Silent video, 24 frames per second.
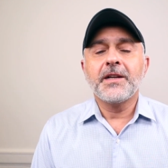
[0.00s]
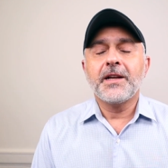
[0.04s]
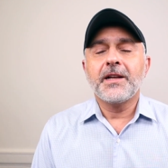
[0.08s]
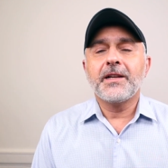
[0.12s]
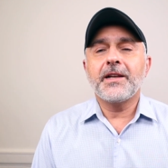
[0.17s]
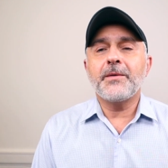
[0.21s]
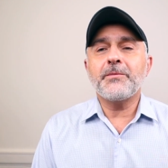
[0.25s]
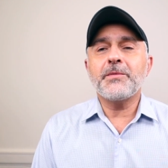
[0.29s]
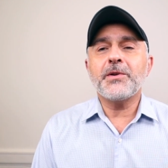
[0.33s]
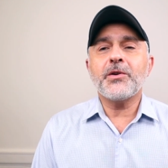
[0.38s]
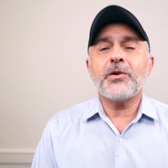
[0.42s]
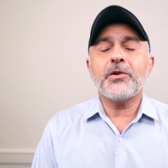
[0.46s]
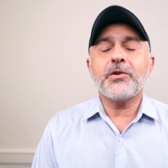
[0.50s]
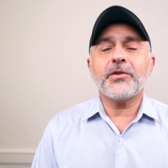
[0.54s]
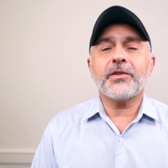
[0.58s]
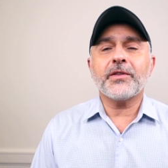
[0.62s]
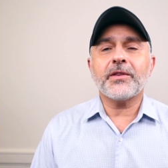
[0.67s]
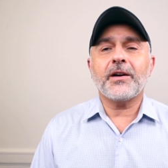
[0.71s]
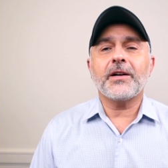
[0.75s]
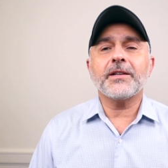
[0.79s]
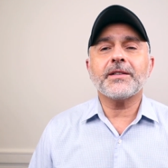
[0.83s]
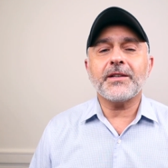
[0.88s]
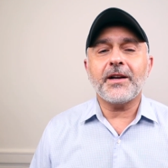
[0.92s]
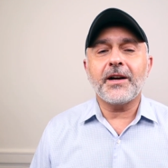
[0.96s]
Let me know your
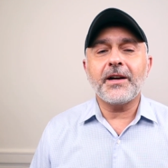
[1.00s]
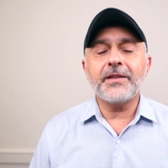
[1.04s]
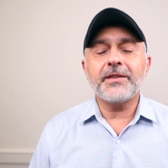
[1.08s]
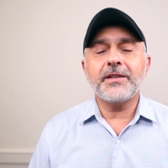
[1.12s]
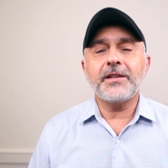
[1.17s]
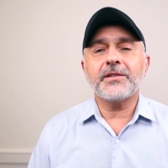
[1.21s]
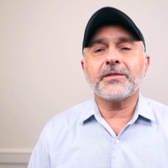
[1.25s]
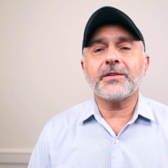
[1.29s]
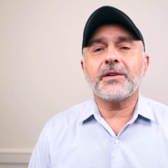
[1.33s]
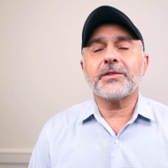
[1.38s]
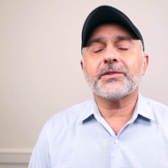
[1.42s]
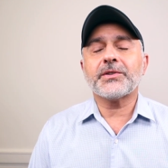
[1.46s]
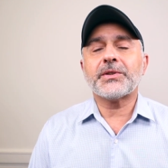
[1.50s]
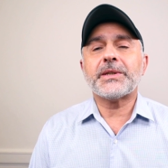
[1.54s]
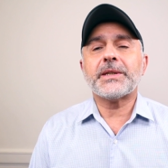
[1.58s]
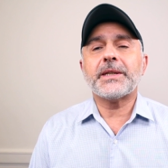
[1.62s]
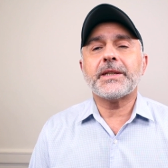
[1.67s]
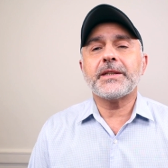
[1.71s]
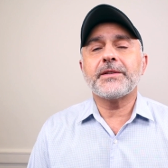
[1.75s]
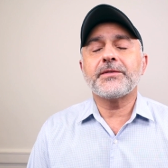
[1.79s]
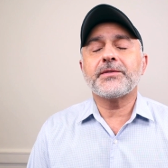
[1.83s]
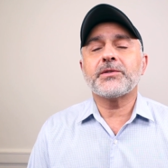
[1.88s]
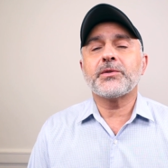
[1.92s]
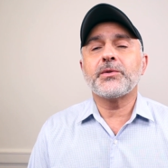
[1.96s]
thoughts on these
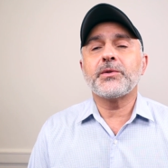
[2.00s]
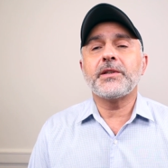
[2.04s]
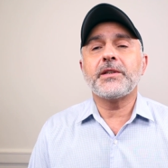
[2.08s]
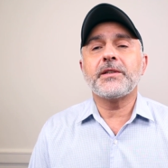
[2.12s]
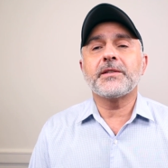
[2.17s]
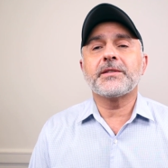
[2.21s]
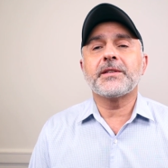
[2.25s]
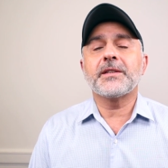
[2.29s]
alternatives to these